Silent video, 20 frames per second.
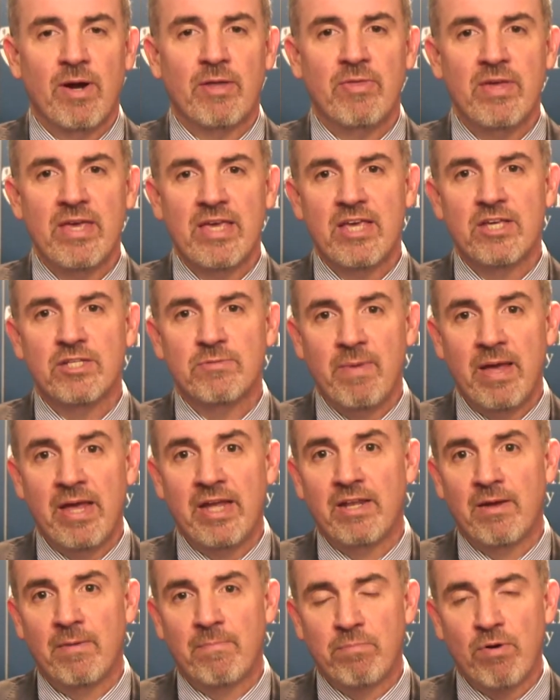So I think he's
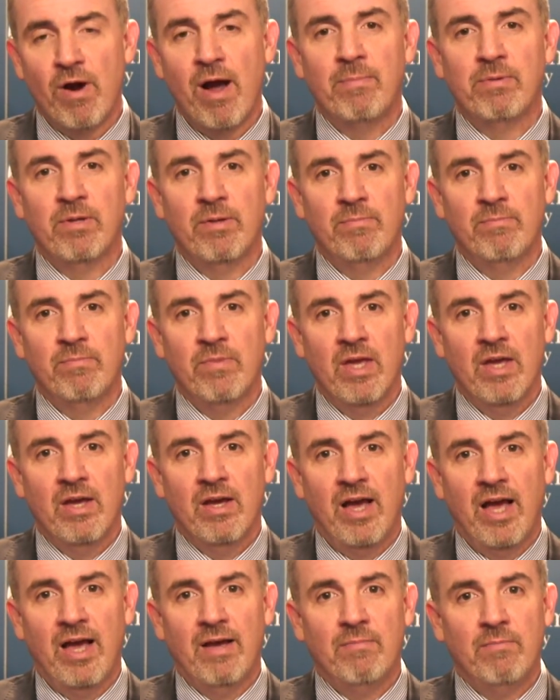made a problem
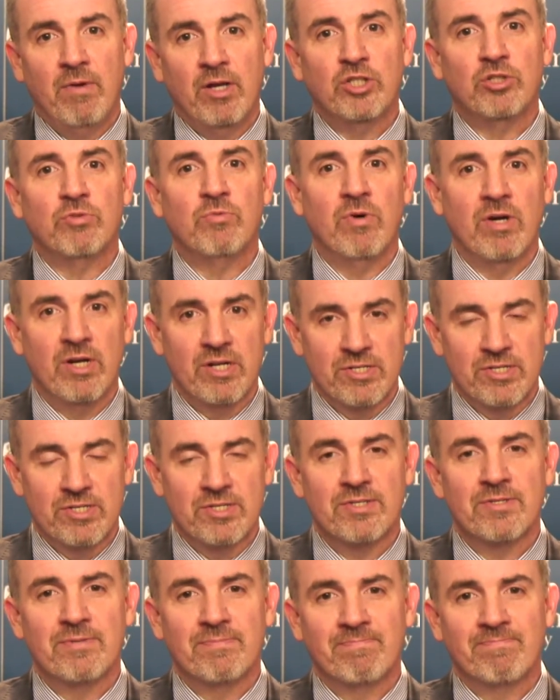much
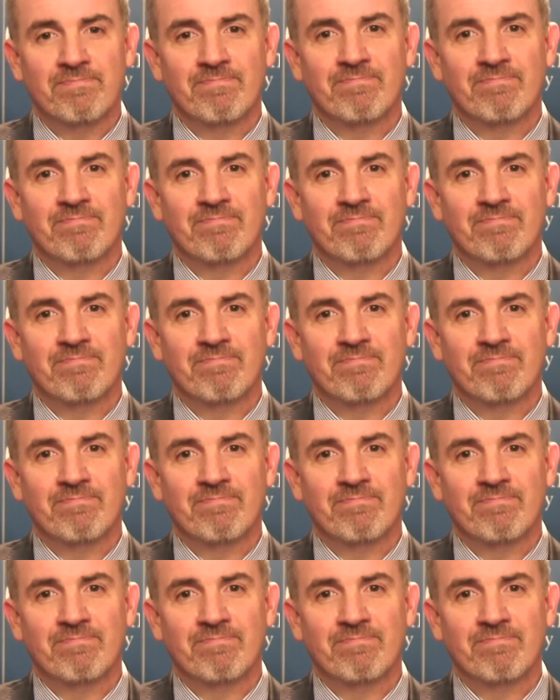worse.